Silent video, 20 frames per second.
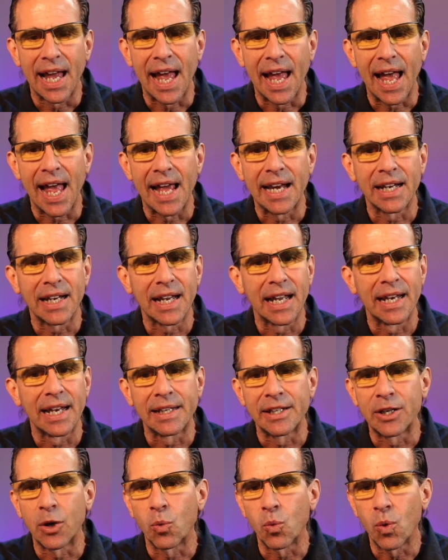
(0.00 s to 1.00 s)
and
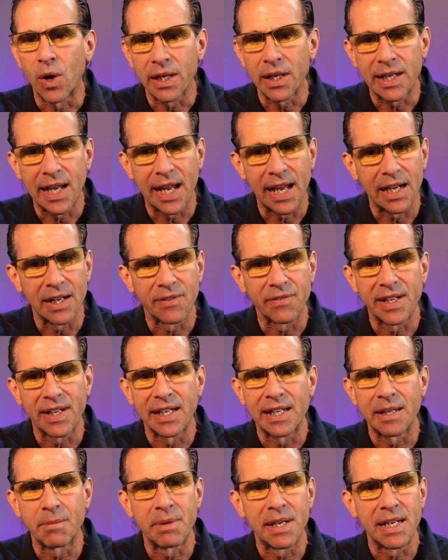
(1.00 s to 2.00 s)
1 can of
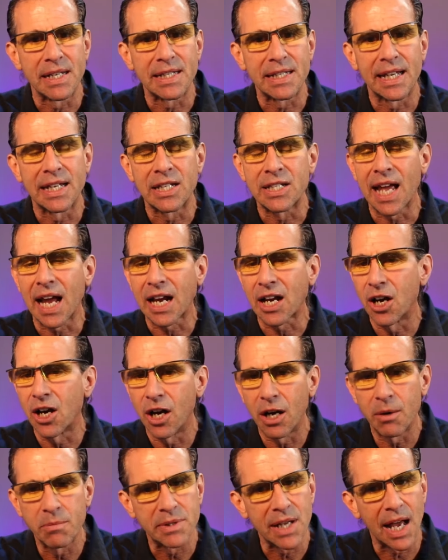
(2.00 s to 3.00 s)
kidney beans. It
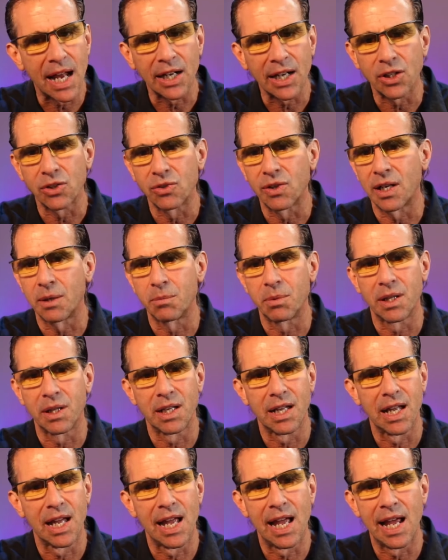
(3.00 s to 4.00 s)
comes out
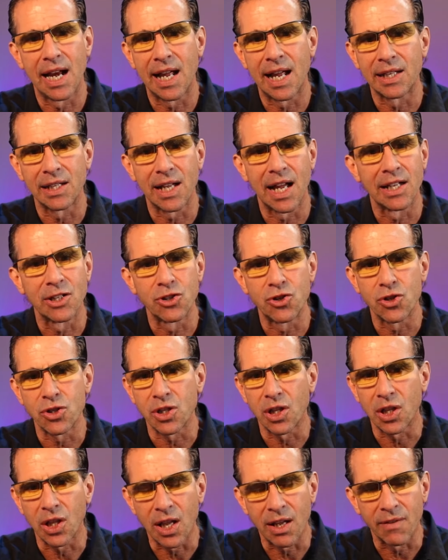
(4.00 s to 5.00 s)
incredible, and I
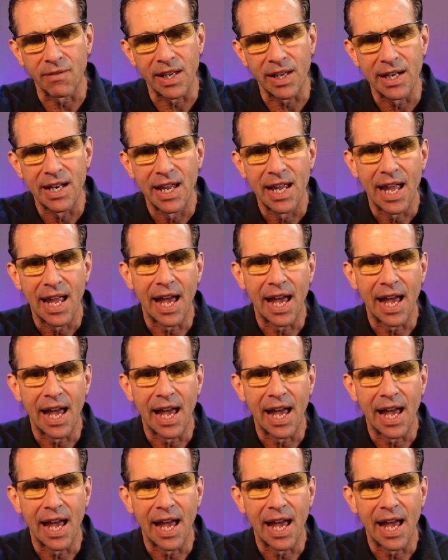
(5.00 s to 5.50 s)
just love it.